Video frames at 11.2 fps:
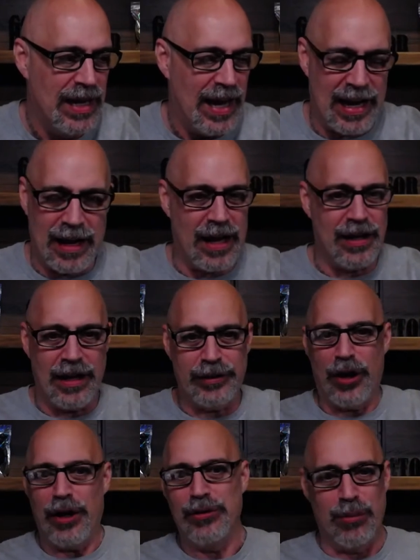And I
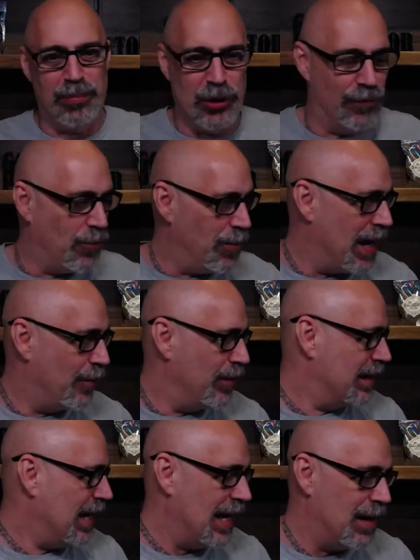thought it was a beautiful bag when
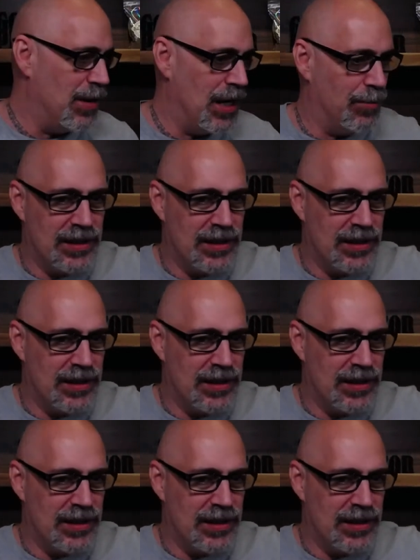it came in,